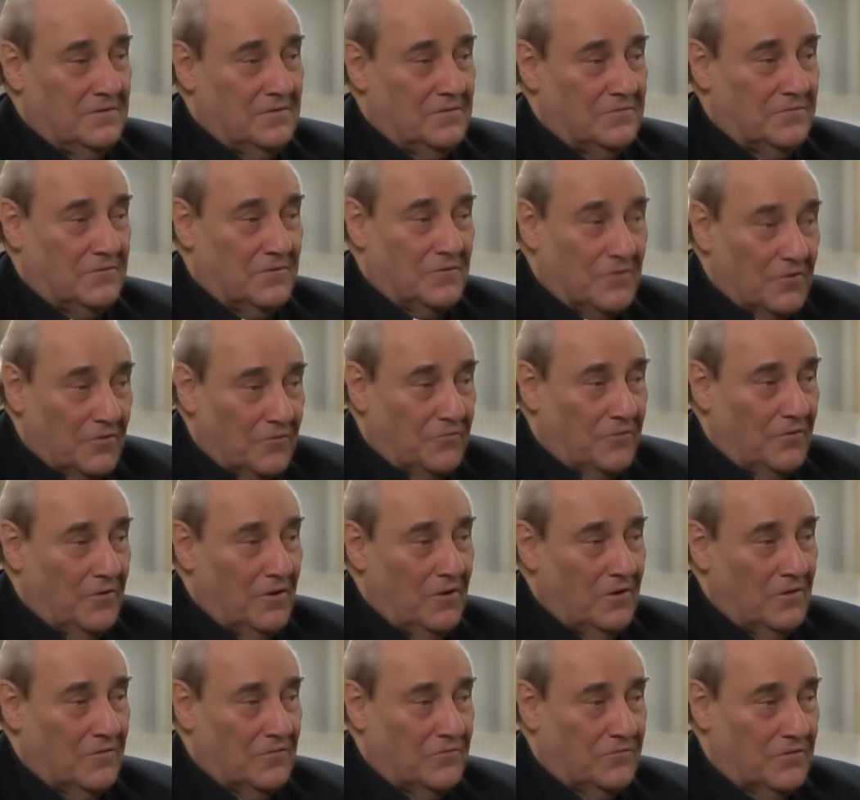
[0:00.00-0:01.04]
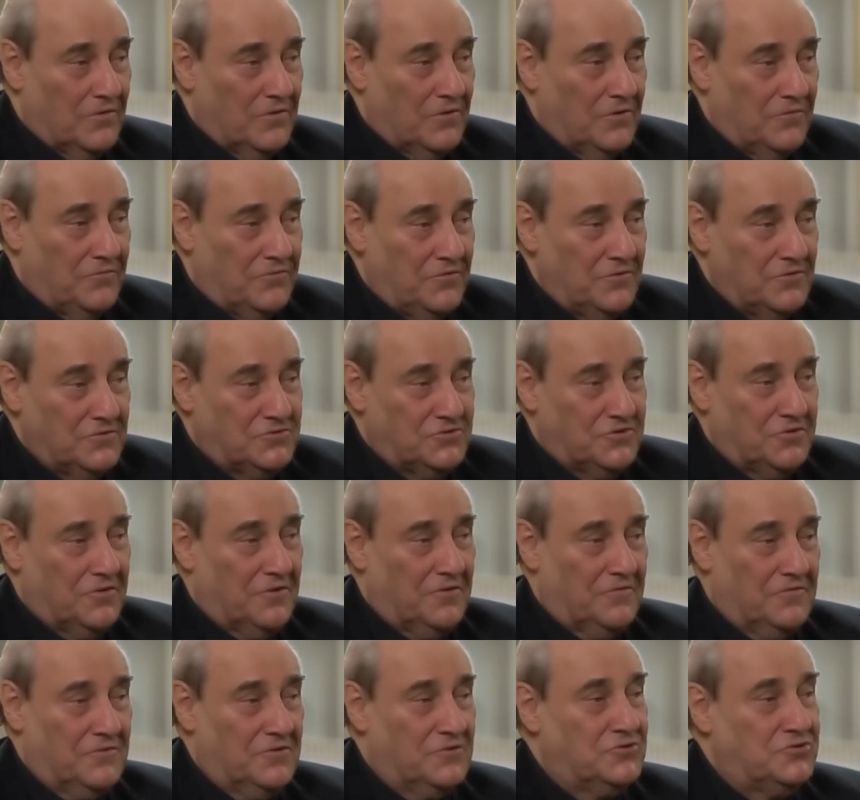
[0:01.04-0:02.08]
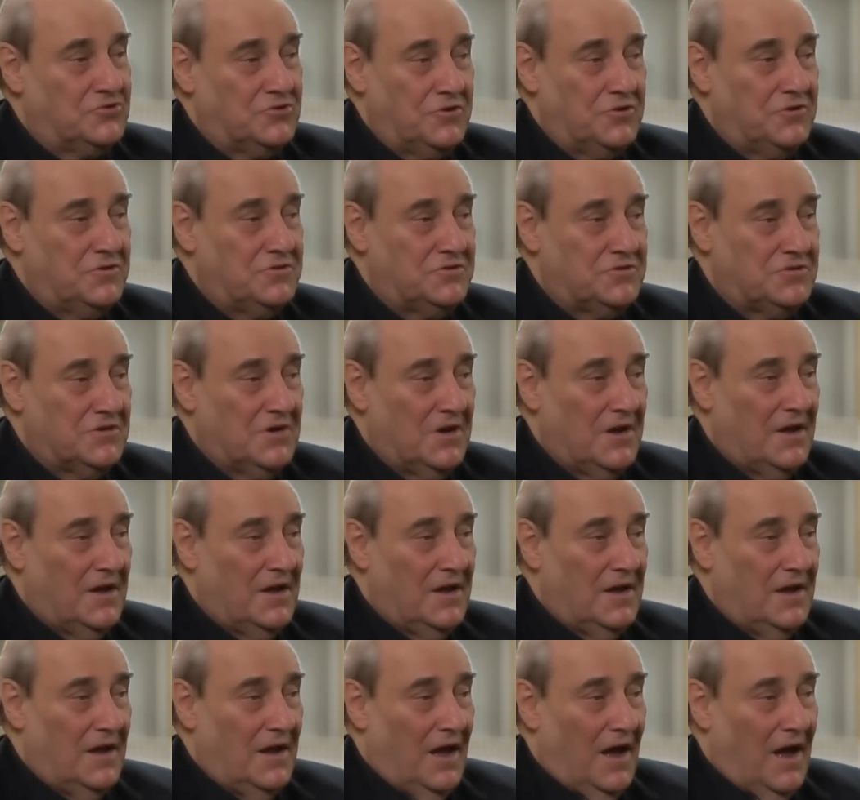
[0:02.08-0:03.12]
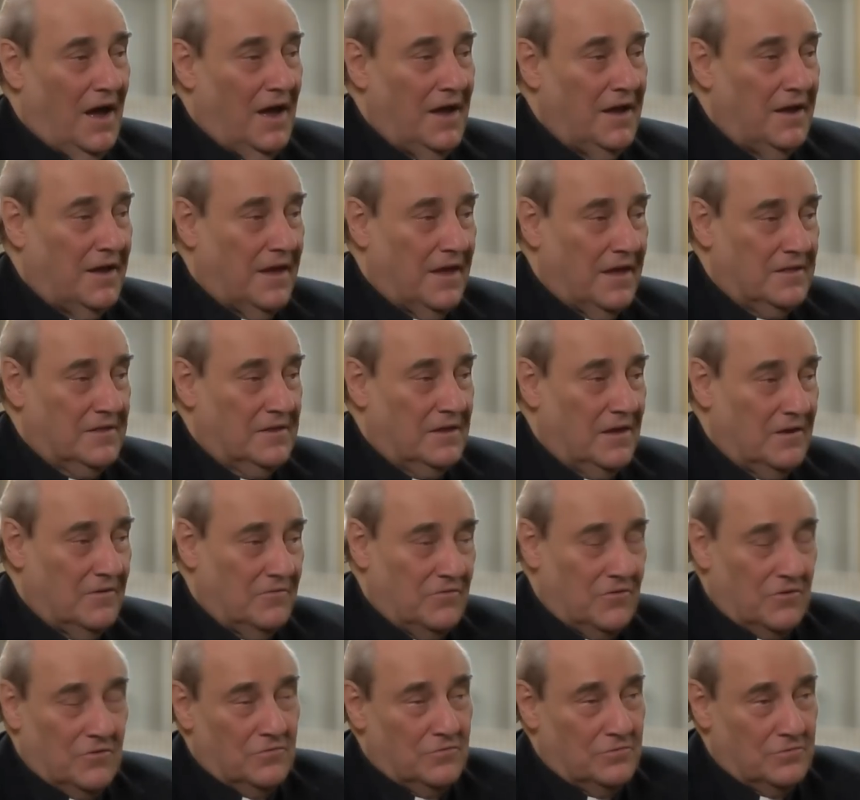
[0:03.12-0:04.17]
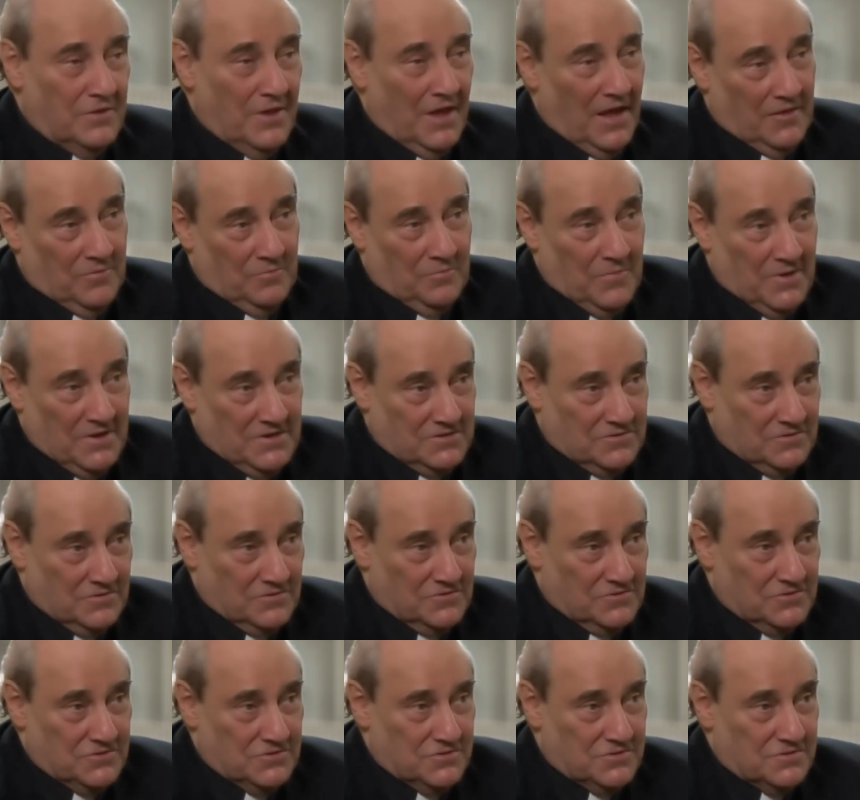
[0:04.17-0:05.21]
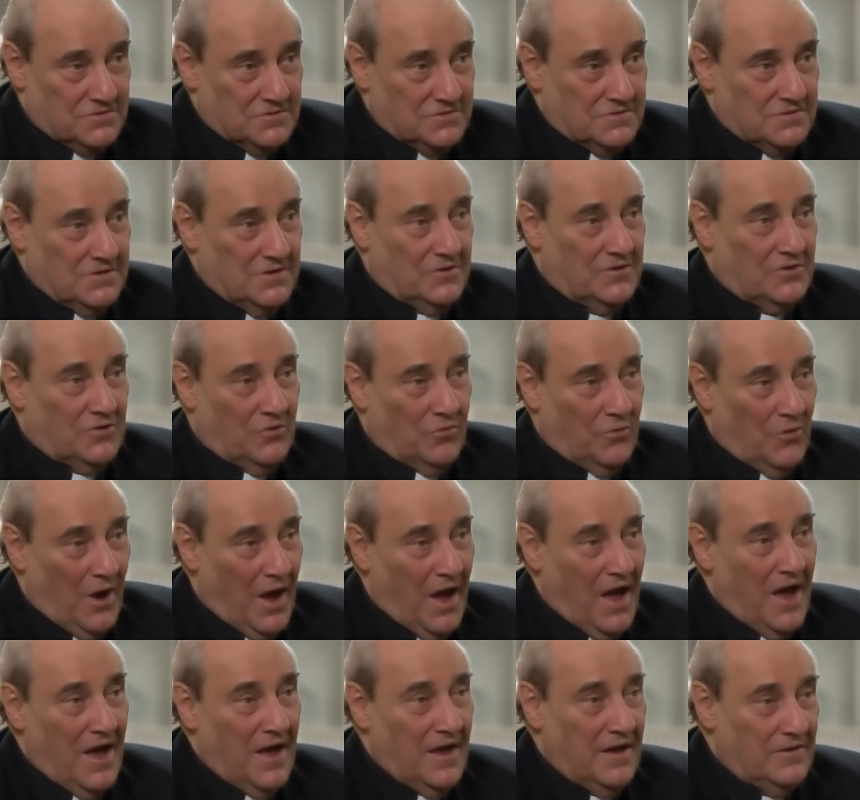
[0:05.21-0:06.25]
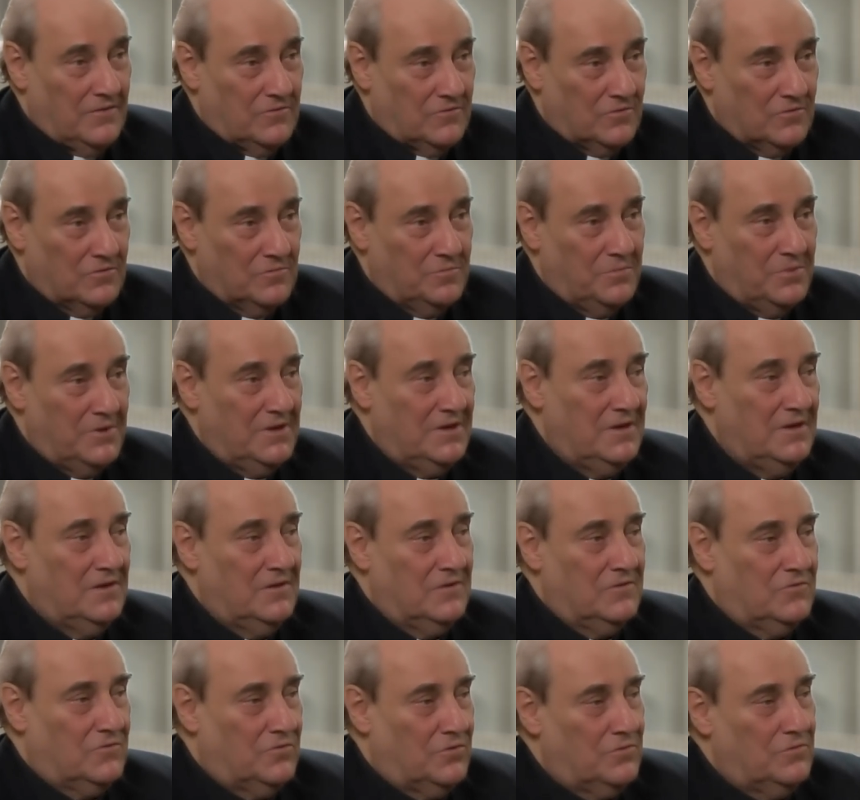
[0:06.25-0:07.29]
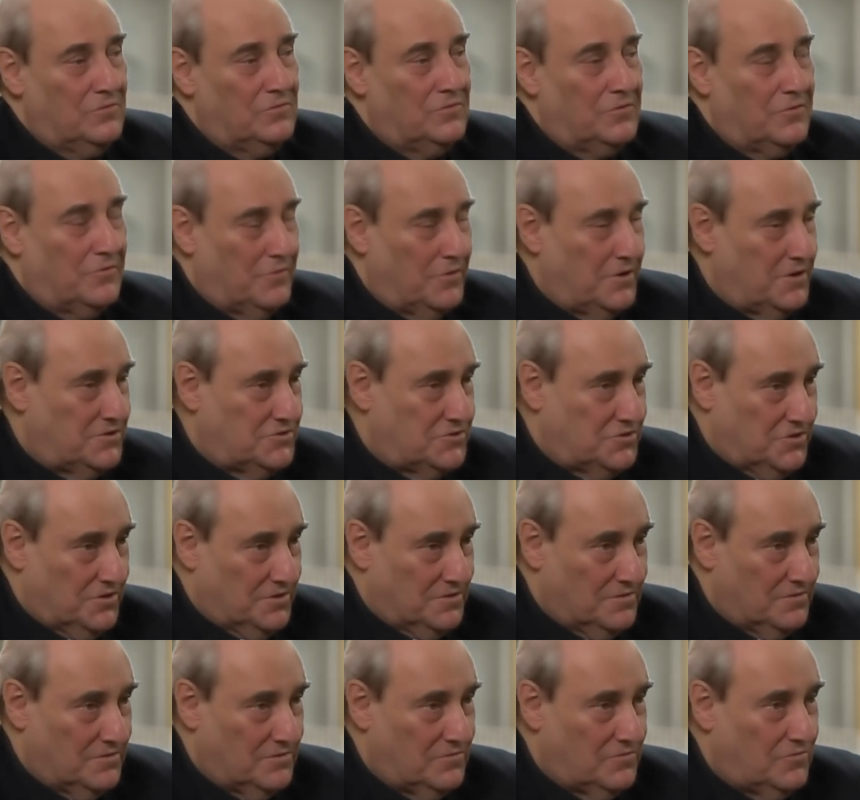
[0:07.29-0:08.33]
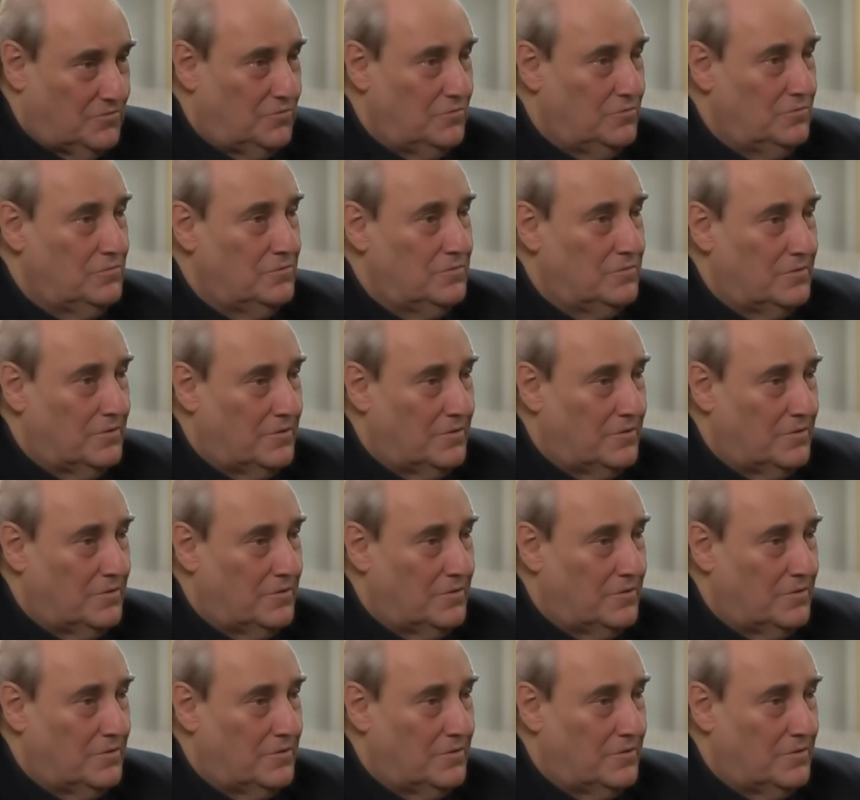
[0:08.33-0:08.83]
for the future of the church, I can give you that message. Try to be true Christian, true